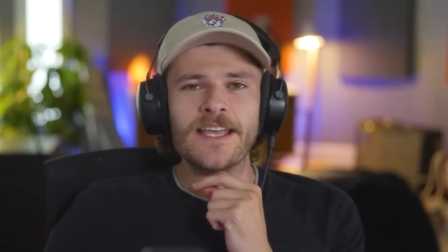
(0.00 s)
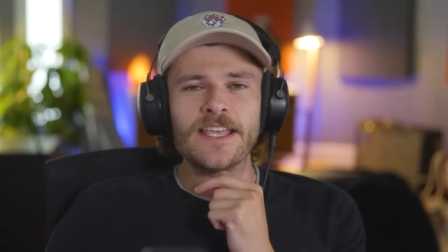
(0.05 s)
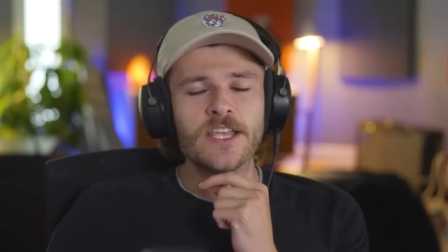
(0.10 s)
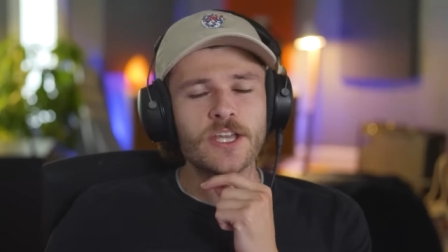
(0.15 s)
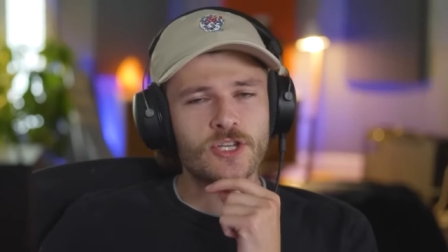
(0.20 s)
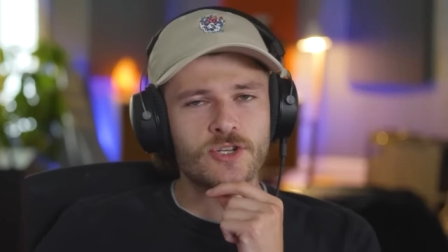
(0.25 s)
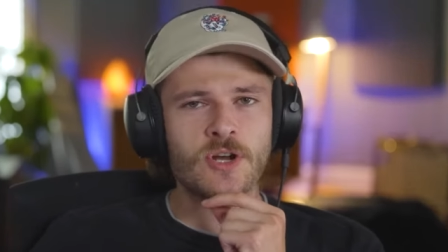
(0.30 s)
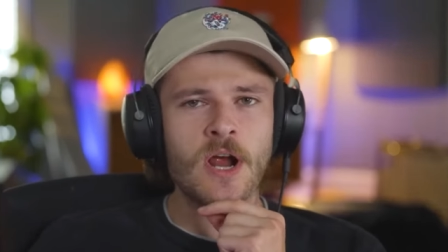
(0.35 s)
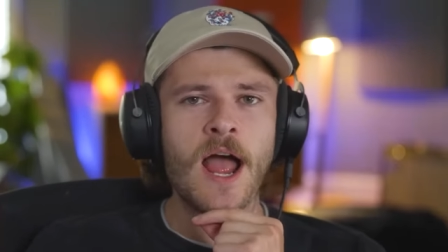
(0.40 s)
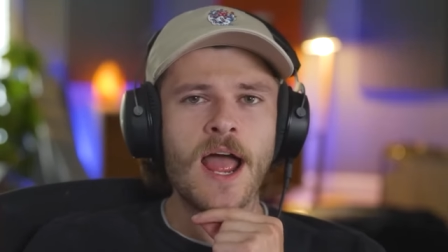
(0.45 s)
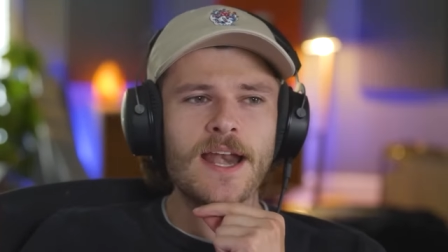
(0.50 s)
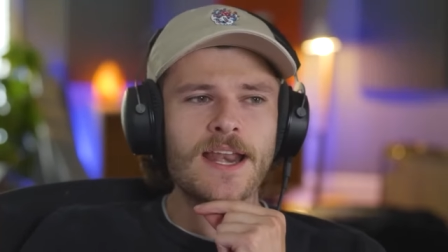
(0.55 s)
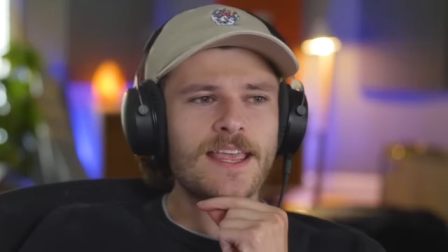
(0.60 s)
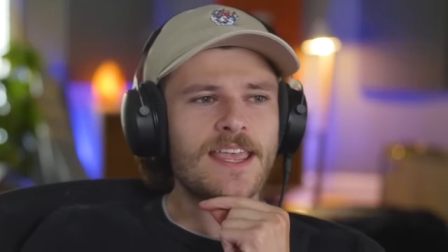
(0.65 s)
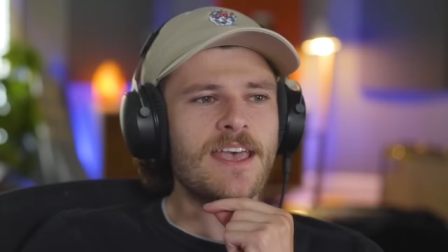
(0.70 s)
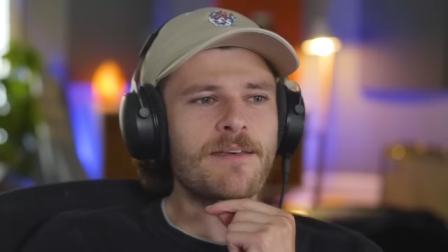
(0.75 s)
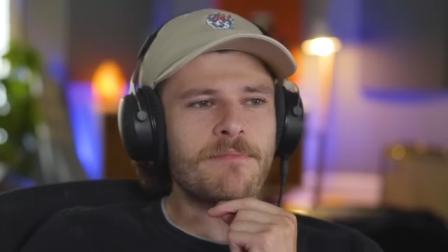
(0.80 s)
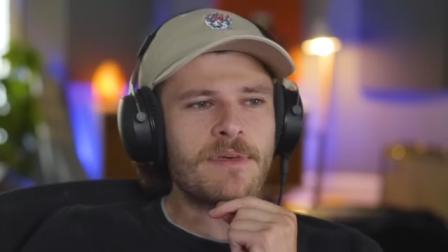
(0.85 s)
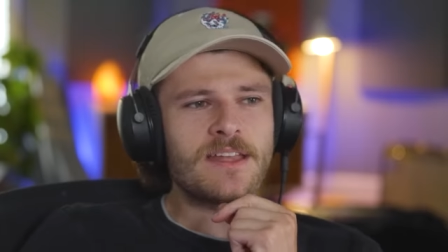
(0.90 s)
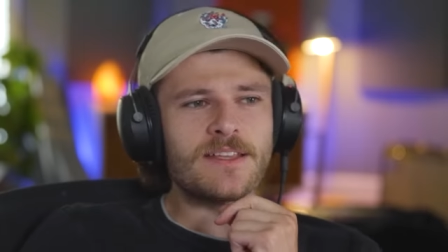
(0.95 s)
You trying to
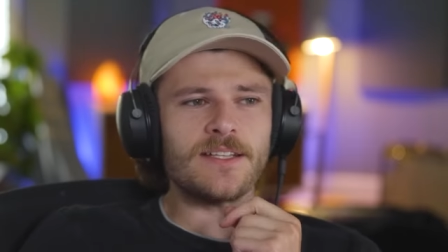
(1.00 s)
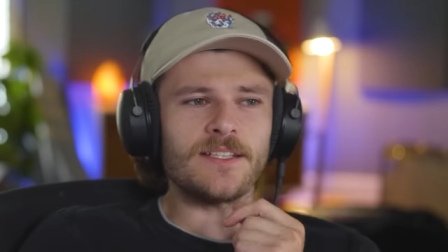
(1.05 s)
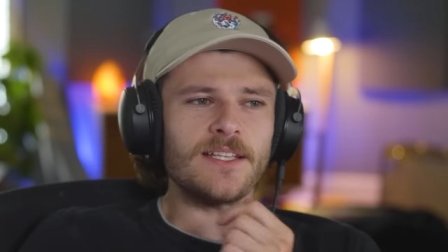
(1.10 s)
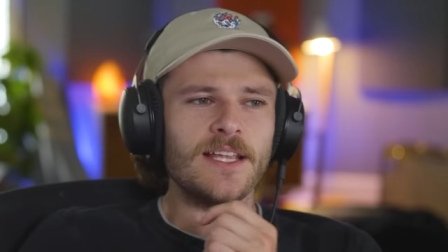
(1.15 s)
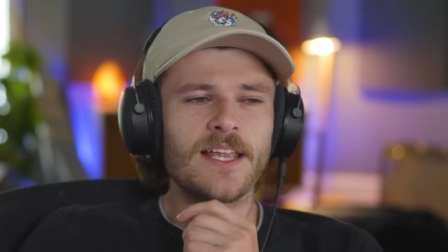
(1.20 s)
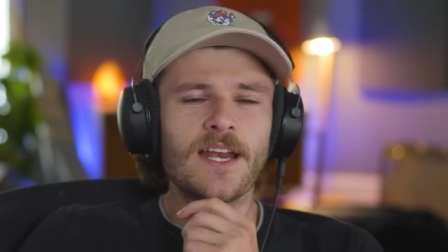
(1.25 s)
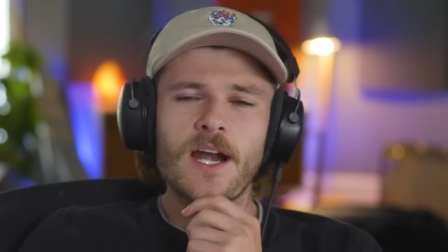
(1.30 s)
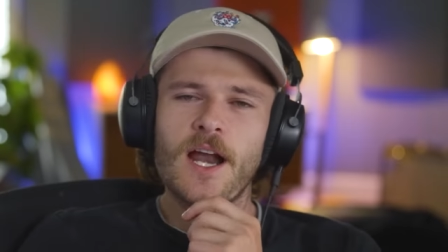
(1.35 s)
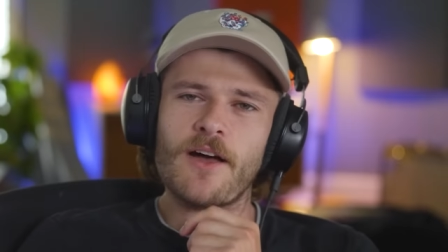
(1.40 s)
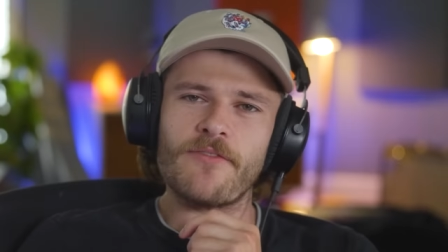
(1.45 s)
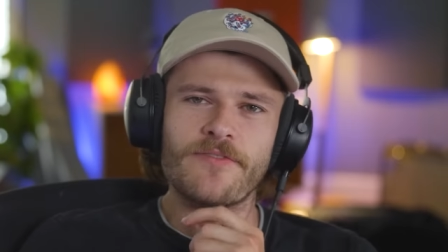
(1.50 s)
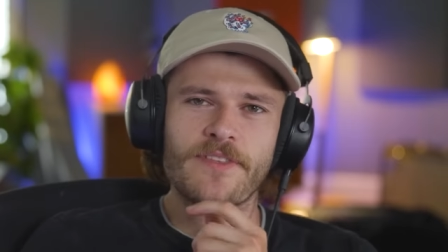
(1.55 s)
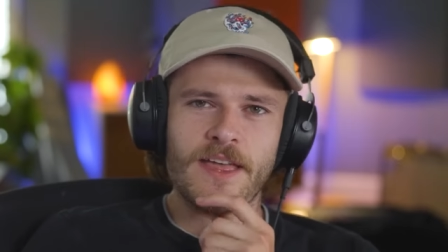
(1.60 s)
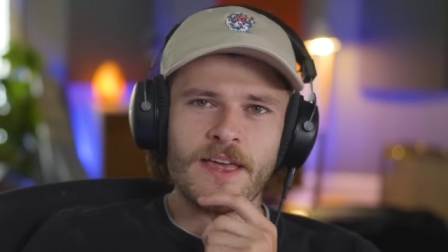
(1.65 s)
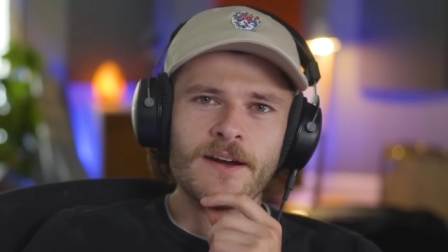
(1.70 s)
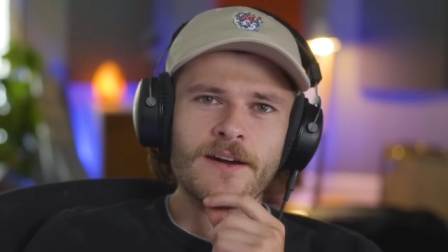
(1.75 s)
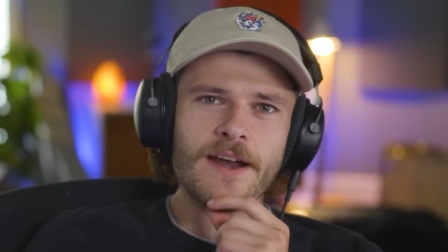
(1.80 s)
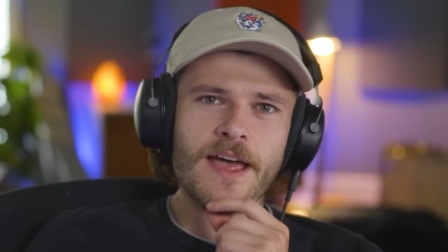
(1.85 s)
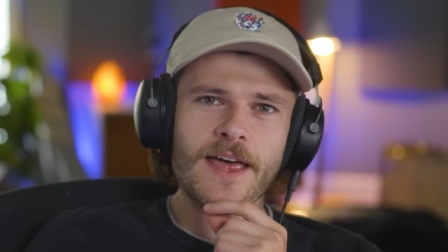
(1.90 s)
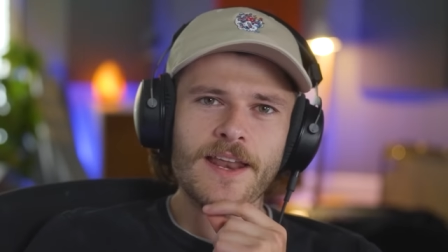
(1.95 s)
get me deleted off
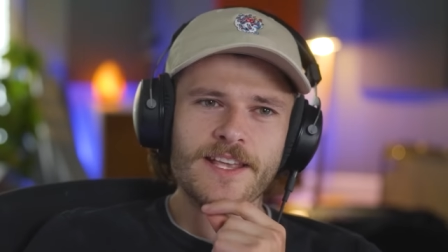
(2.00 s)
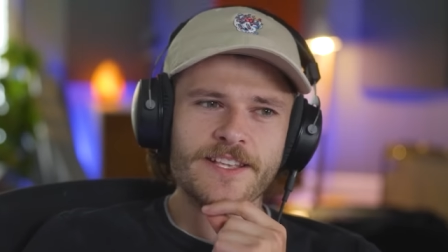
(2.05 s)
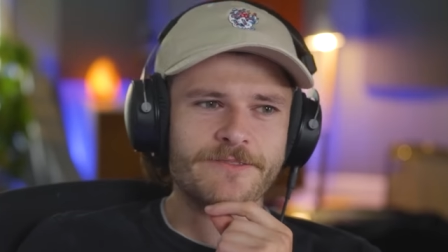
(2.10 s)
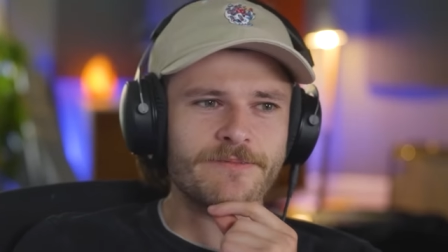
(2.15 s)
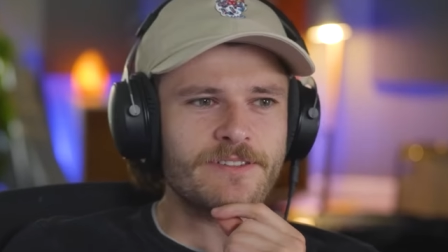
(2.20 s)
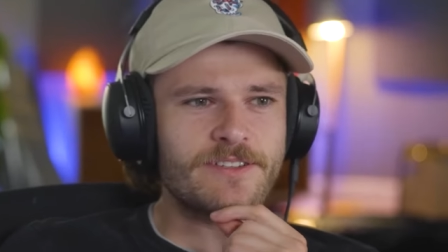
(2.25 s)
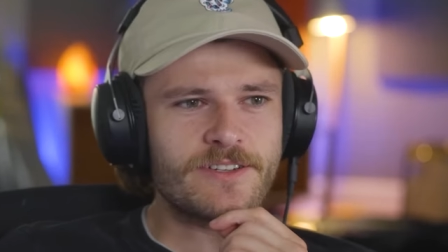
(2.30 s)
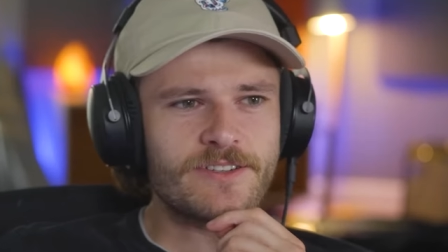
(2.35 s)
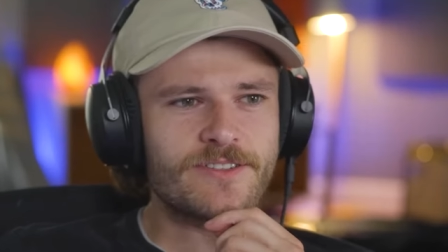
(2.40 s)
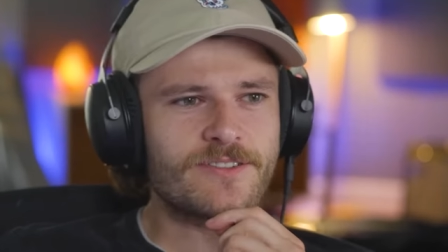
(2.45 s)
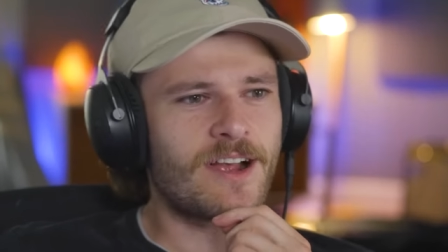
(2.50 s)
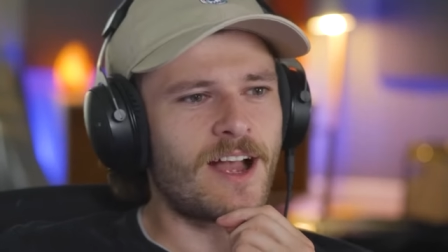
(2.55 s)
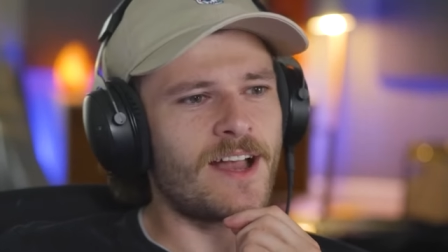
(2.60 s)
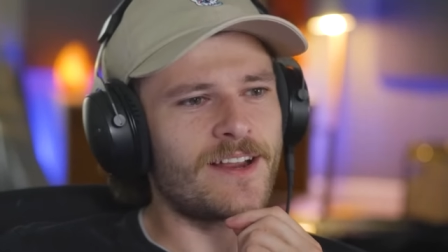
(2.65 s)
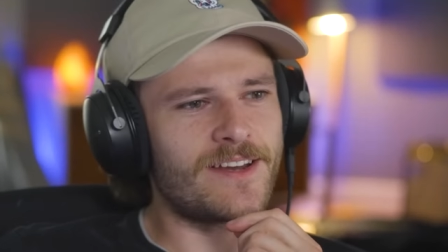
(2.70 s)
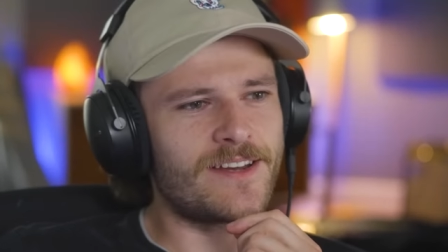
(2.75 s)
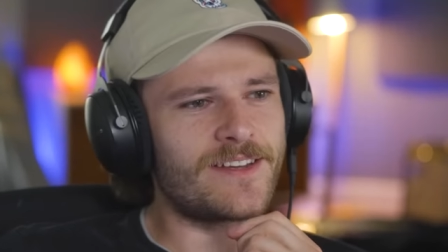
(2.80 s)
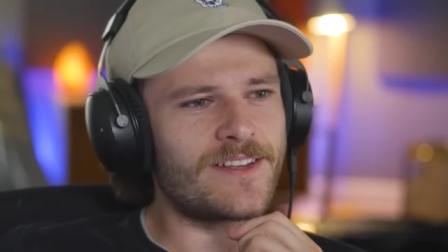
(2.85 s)
the internet is what you're trying to